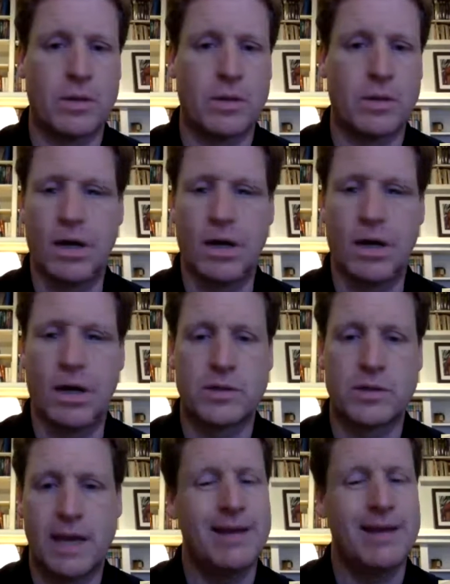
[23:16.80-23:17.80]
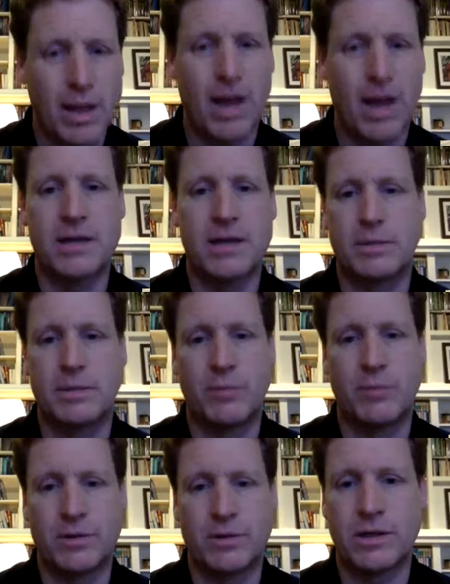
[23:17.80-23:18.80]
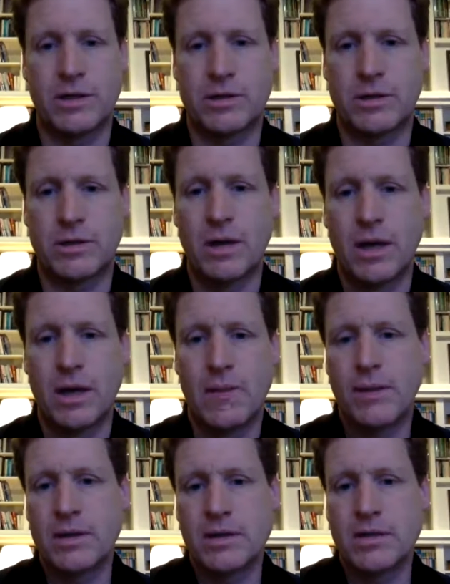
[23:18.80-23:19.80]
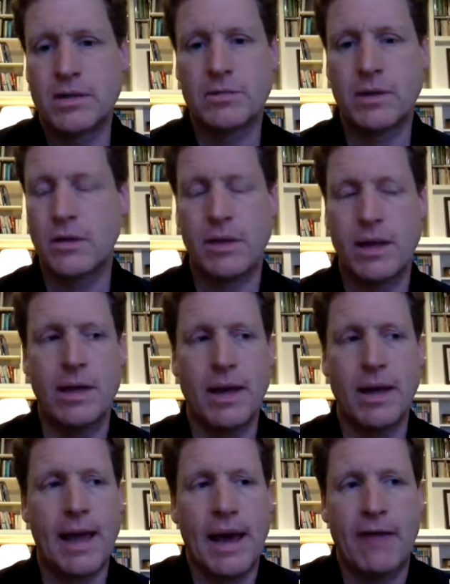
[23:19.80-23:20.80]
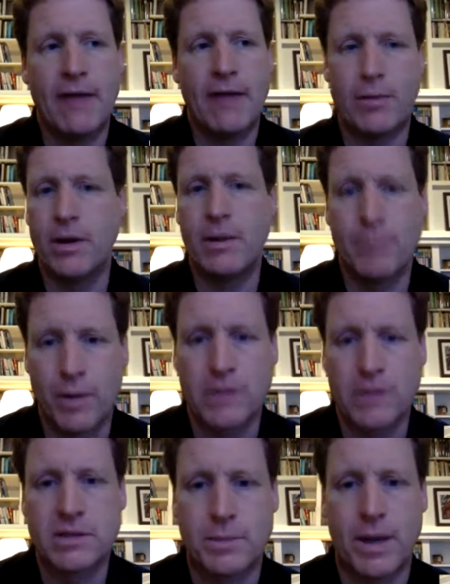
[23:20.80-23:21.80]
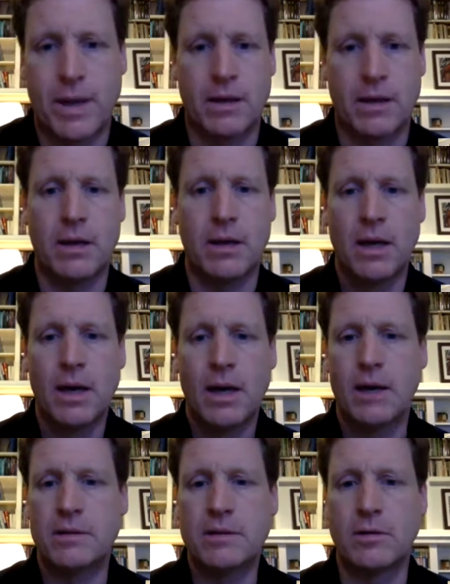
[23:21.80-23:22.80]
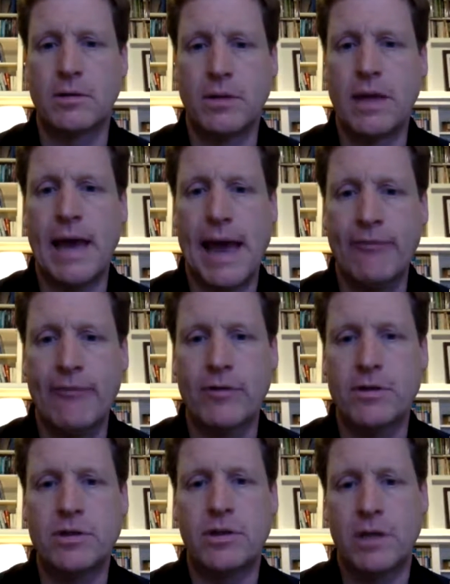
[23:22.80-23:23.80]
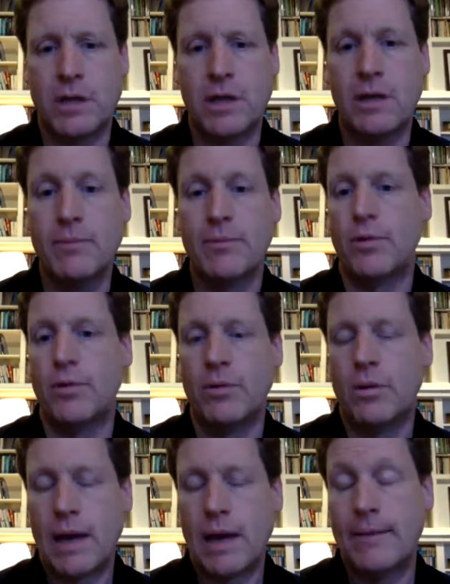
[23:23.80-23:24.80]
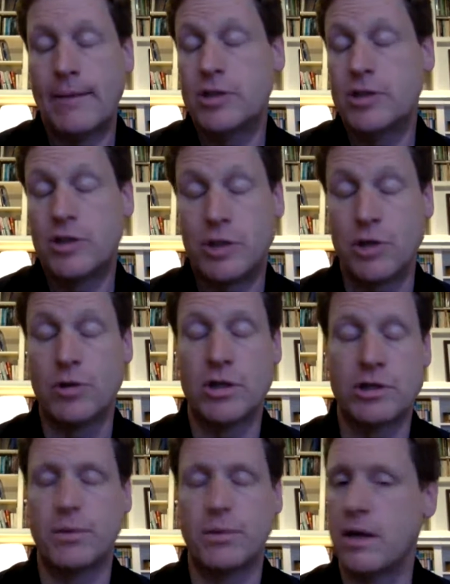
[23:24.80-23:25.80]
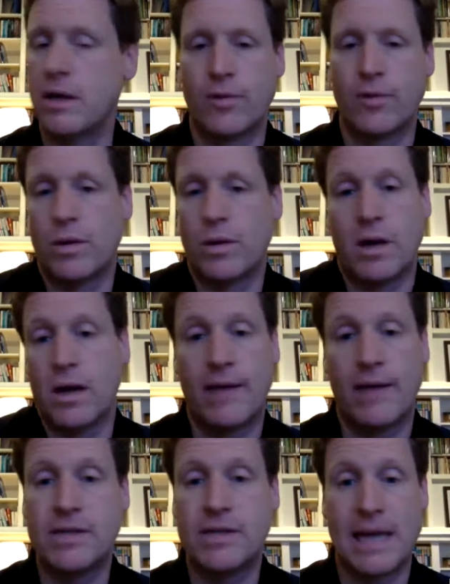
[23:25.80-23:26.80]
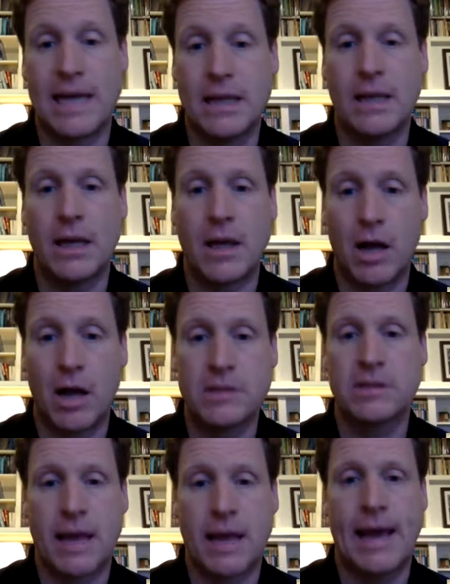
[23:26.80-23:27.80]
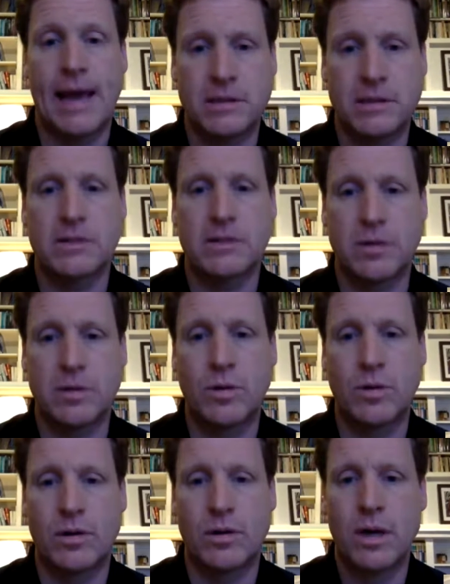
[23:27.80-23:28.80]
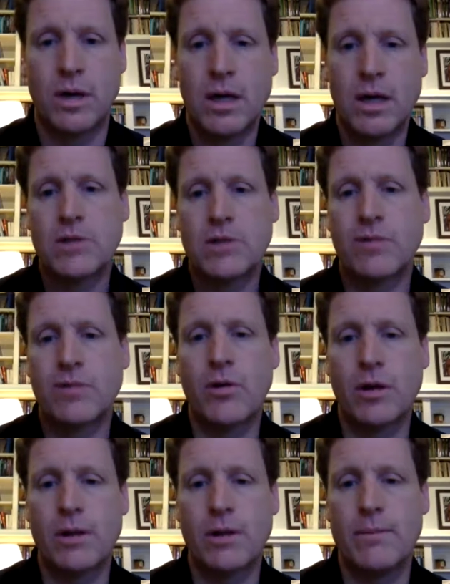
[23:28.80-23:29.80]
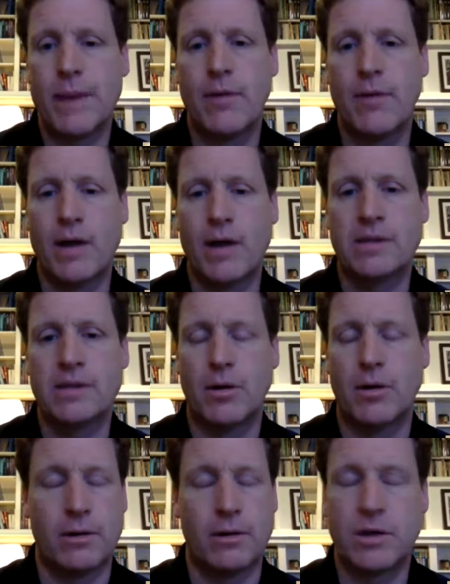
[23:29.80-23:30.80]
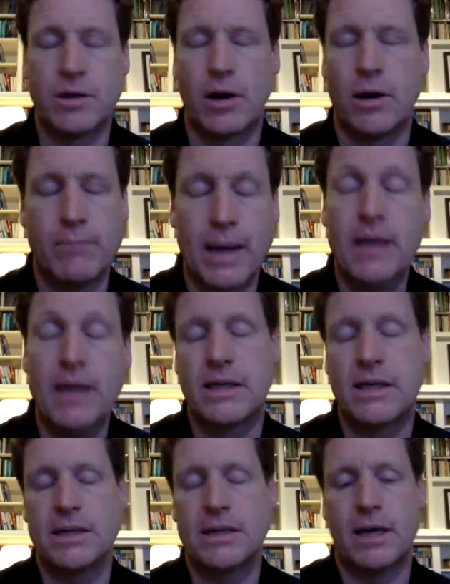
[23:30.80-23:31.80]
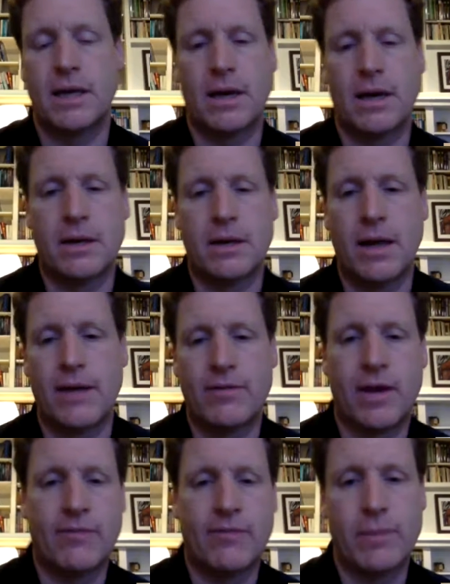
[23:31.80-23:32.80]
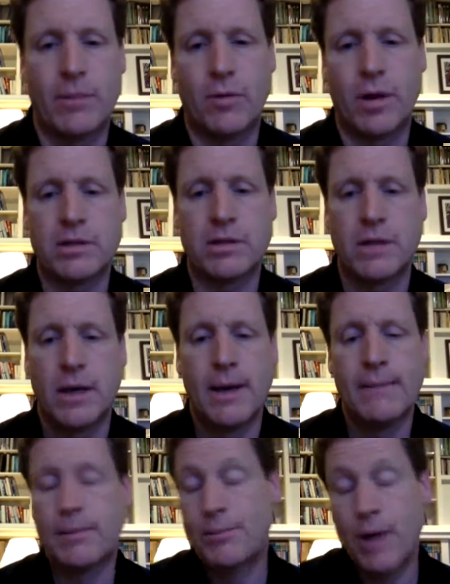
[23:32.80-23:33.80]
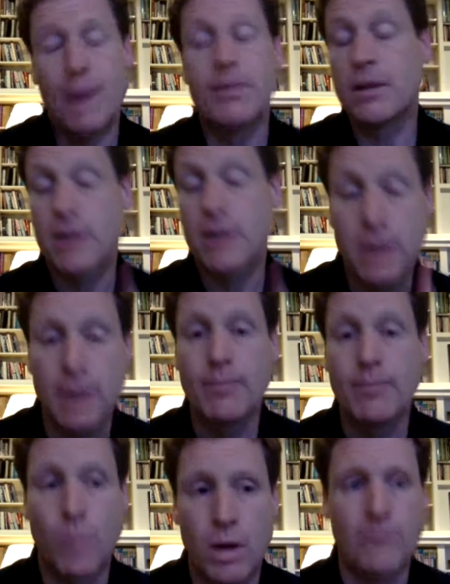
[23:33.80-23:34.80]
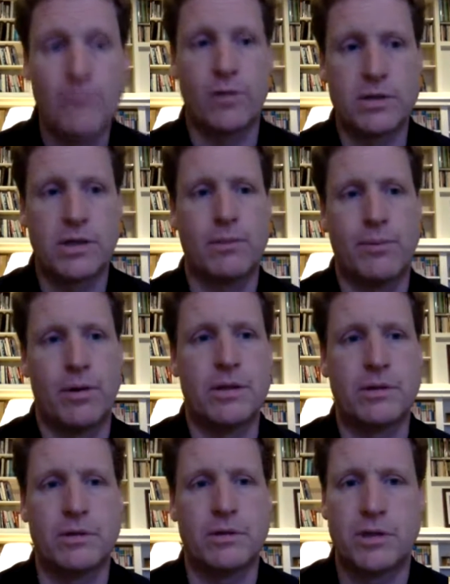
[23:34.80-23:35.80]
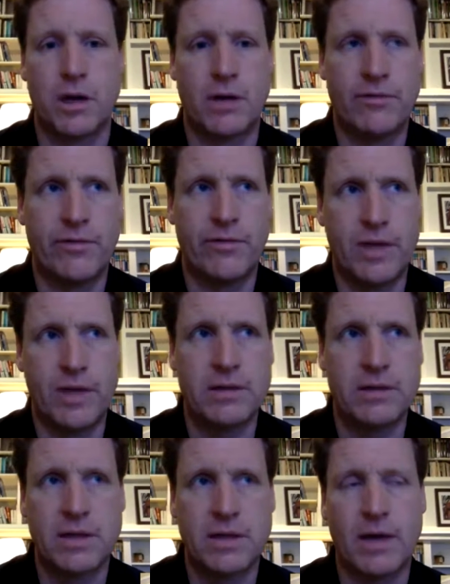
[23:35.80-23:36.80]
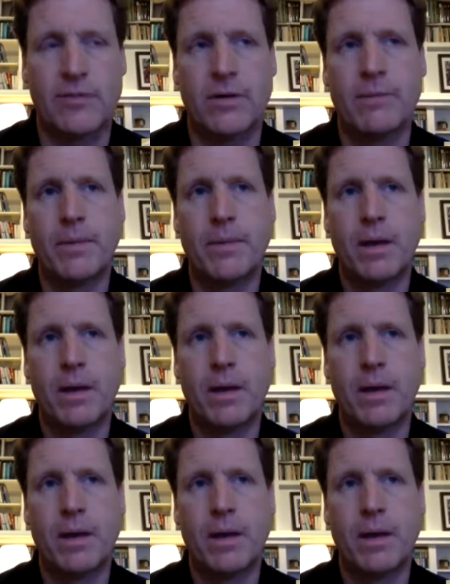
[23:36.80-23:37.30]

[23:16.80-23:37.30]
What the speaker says: Word day and night implies memorization. Because it's, you know, they didn't have printing presses back then, and so the average Hebrew, average Jewish believer would not have daily, constant access to the Word. So if they're going to meditate day and night, they have to have it memorized. Probably the number one verse I would point to is John 15:7.